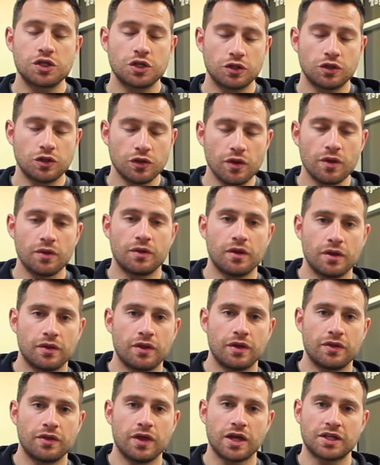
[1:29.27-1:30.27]
do
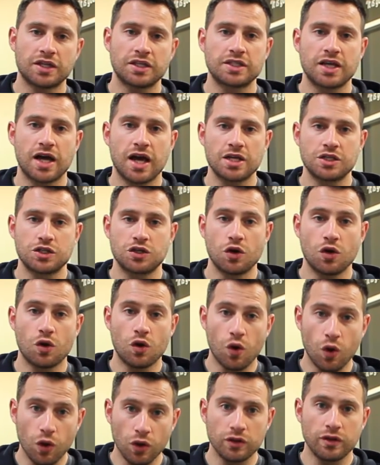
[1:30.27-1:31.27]
the exercise, you
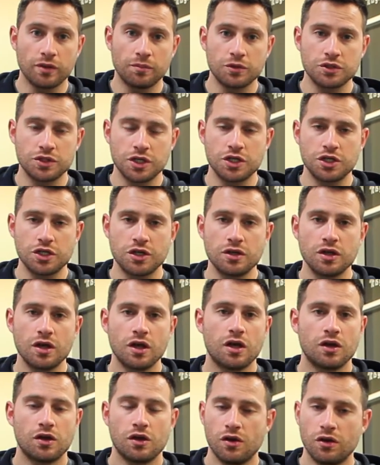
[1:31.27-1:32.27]
hold the position,
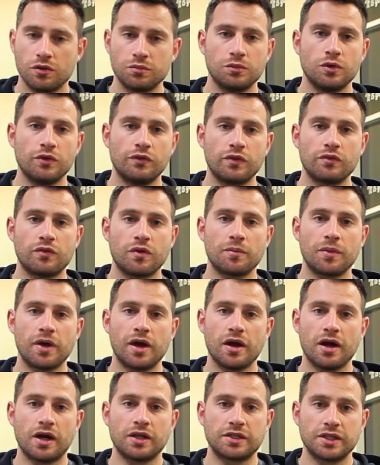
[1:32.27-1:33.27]
you're not moving from
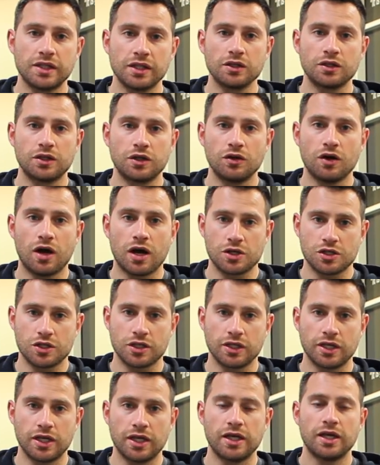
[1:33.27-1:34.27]
there until you
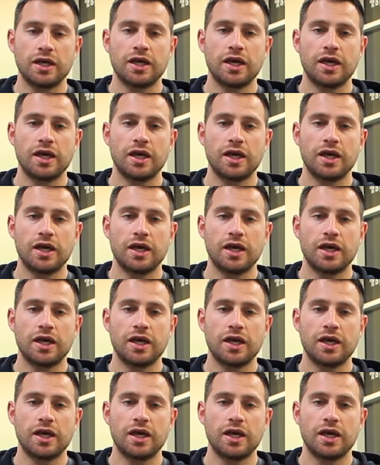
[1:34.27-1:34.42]
actually